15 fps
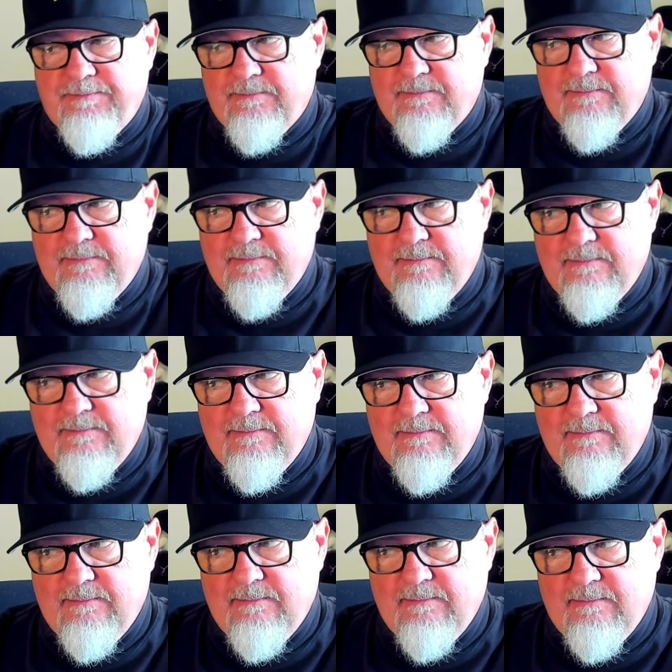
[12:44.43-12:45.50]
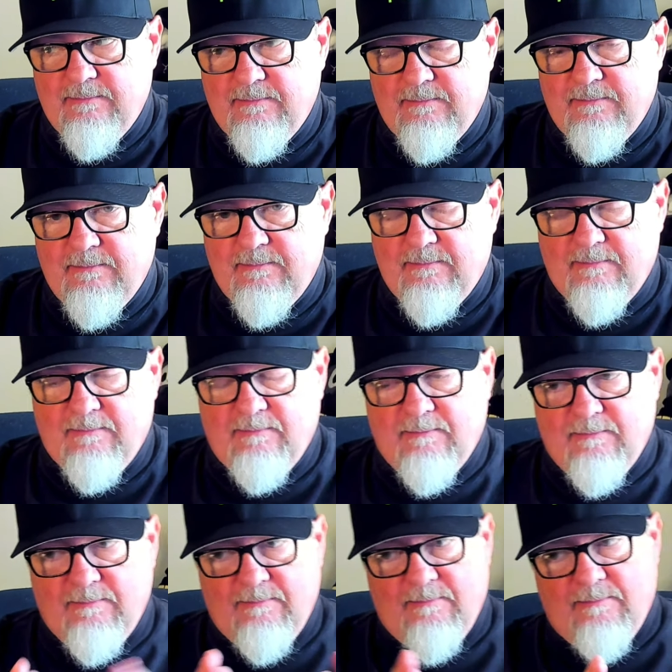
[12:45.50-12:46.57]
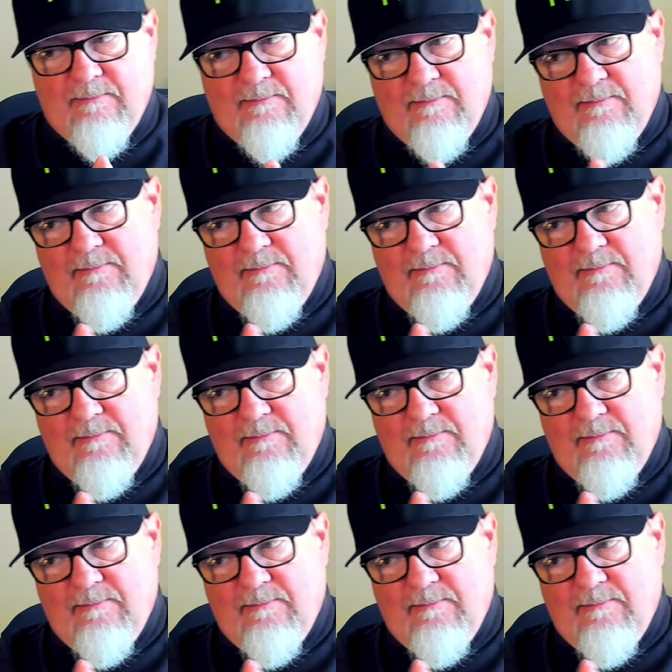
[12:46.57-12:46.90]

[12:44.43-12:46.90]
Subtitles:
No one is speaking in this clip.